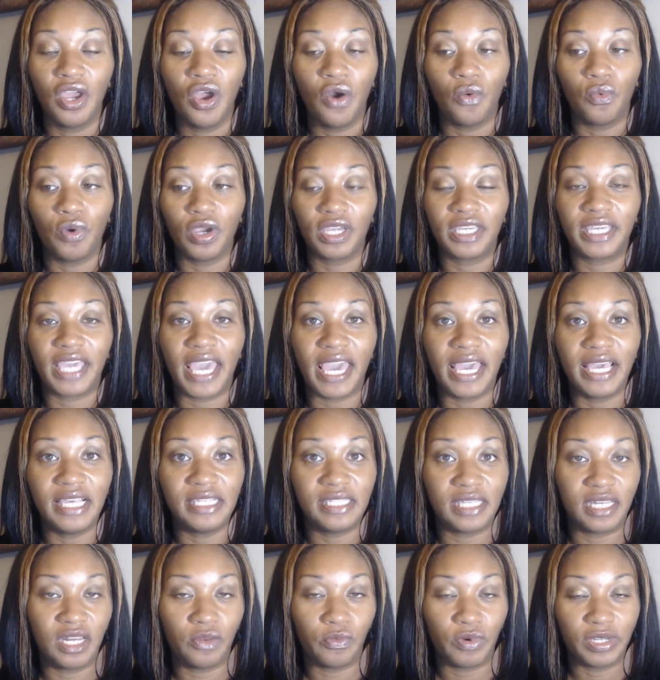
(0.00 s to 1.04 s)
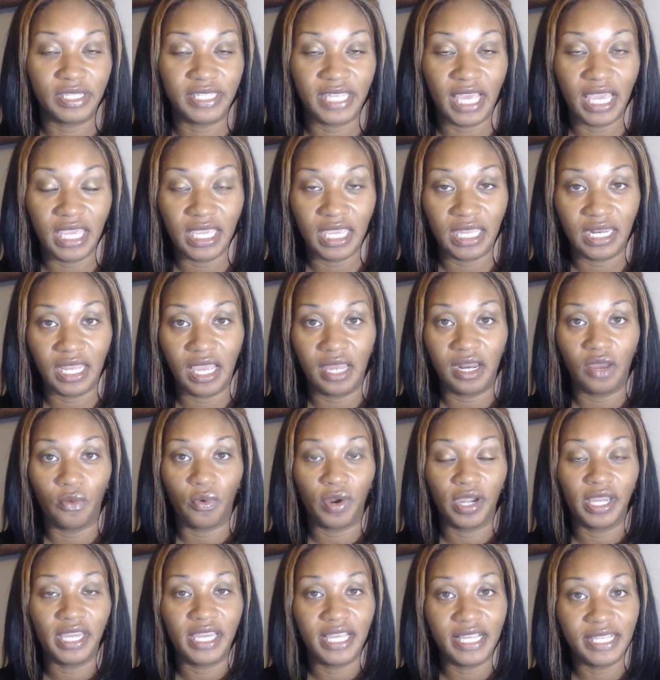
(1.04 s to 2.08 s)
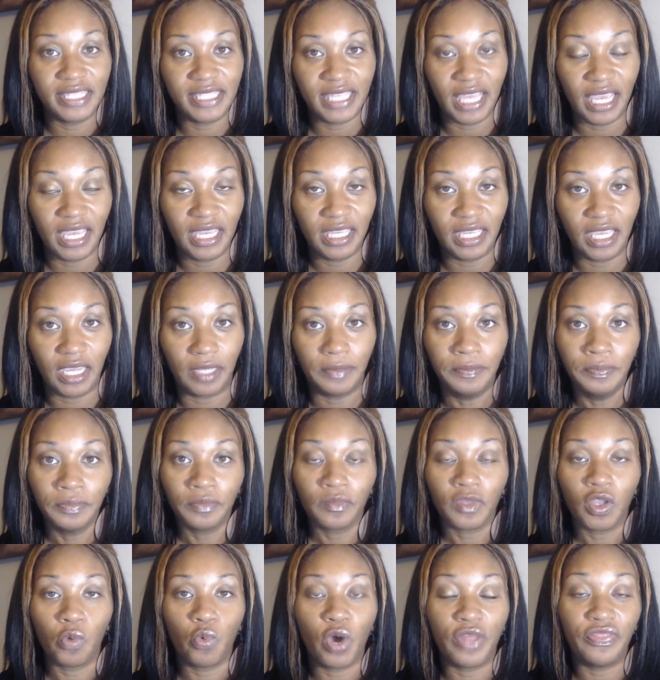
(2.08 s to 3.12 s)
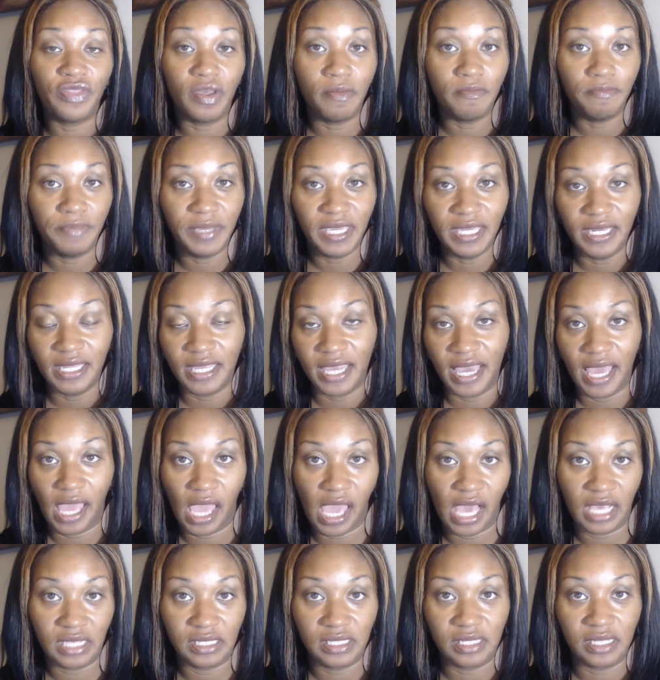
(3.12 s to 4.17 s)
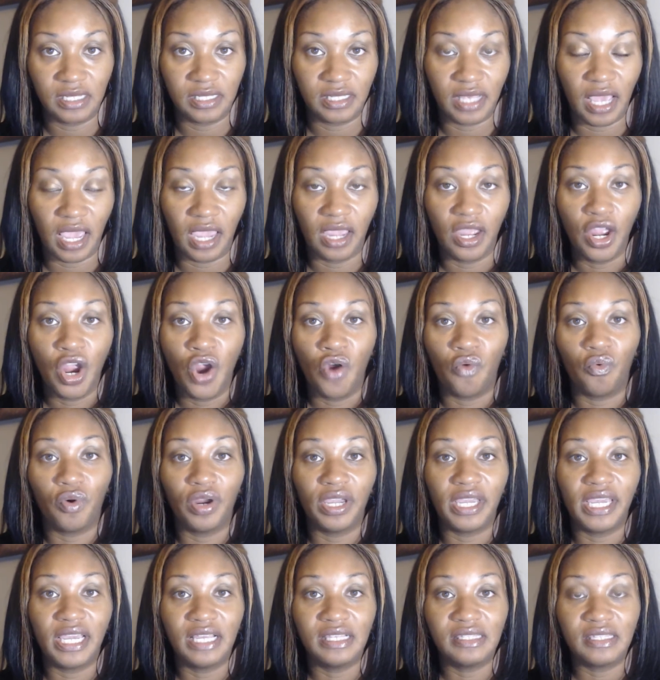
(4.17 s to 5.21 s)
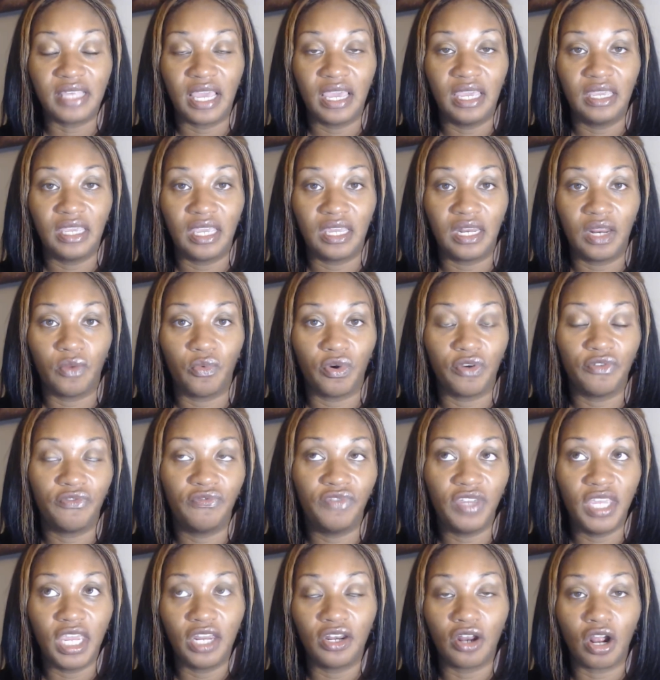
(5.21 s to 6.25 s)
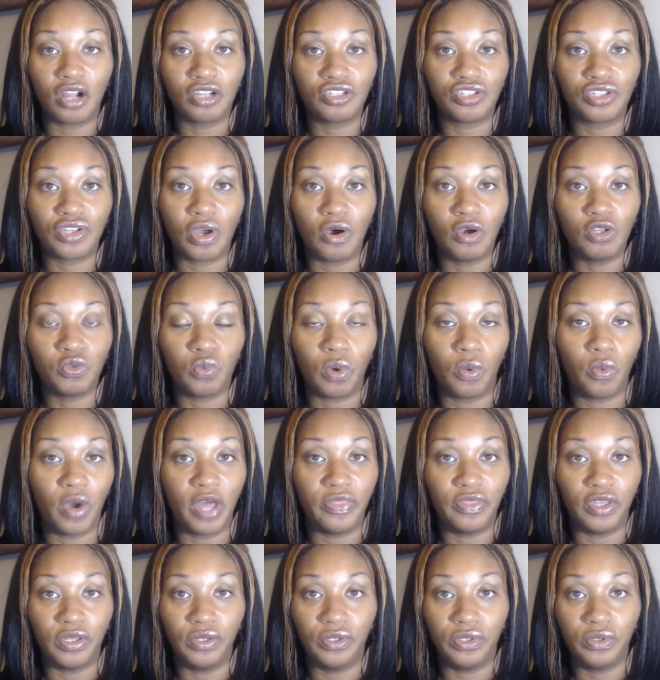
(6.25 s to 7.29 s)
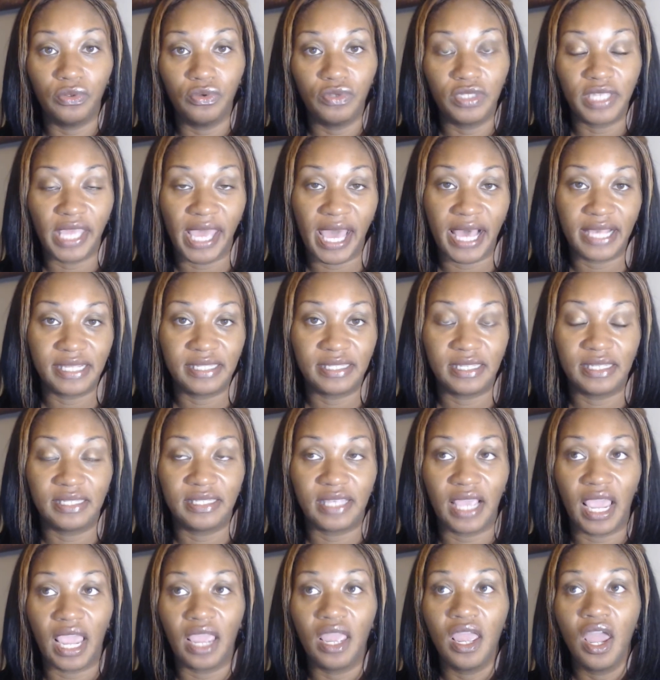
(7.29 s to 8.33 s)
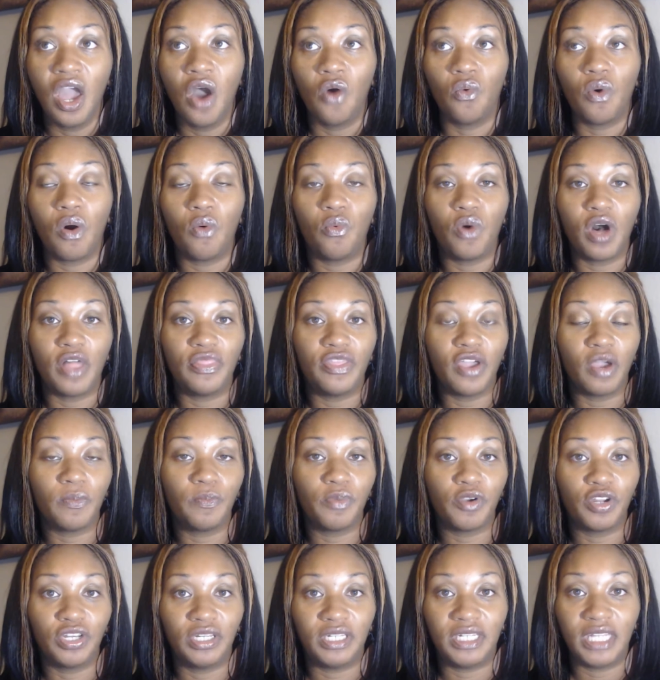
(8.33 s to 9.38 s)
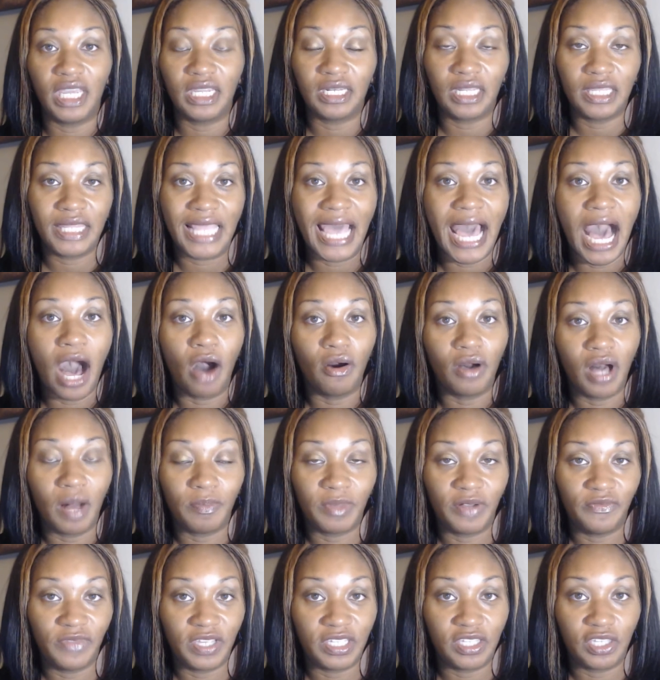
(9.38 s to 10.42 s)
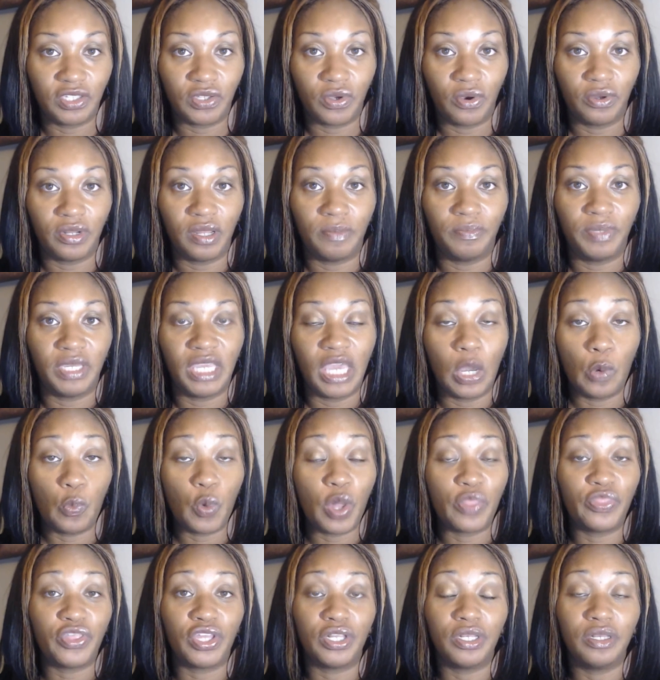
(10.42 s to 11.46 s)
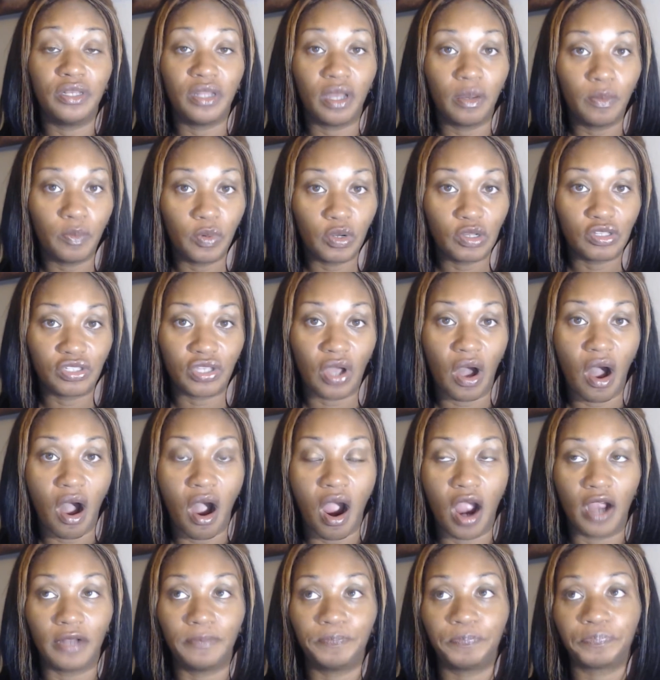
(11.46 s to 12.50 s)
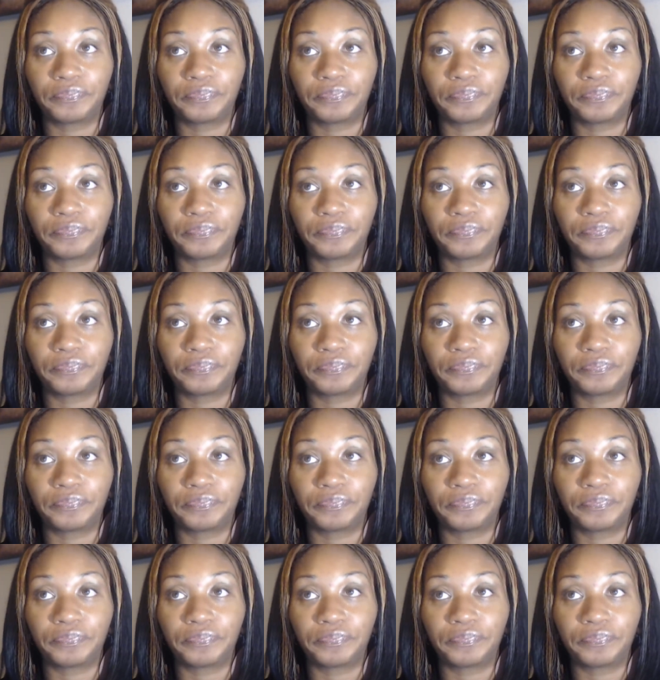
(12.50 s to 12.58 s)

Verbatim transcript: we're gazing and we're taking in and we're intaking what the media has to say. We're intaking and we're feeding our souls with what the news has to say, with what they're predicting the outcome of this is going to be and what the numbers are.